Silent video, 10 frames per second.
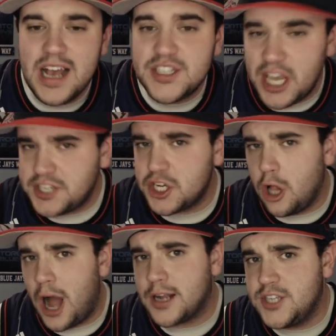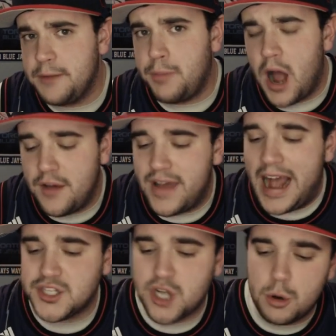6 o'clock tip-off
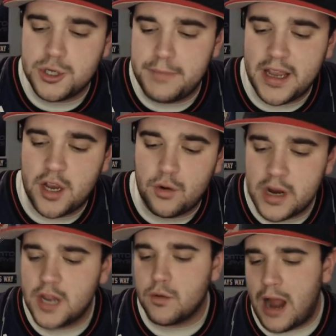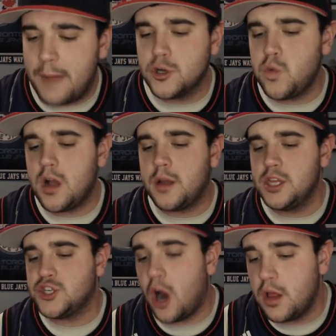at Scotiabank Arena. The Raptors welcoming
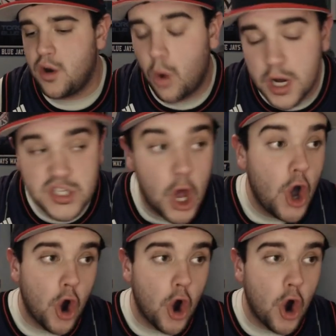the Charlotte Hornets.